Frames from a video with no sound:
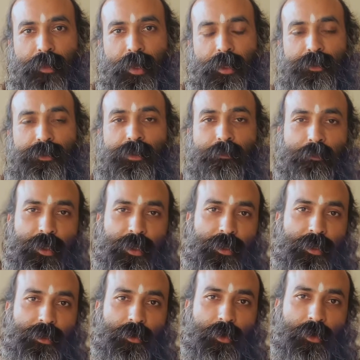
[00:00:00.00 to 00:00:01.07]
It's the
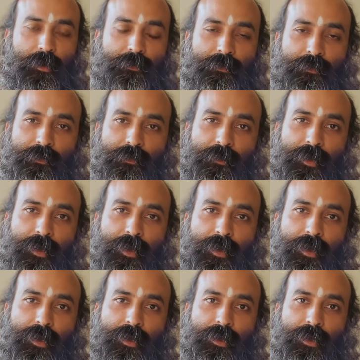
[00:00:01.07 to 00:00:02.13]
period of
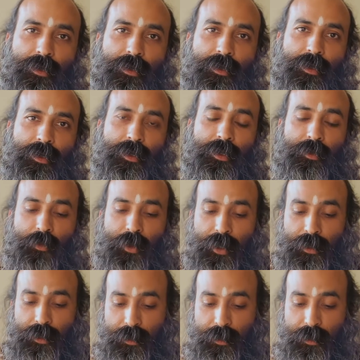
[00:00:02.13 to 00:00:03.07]
divine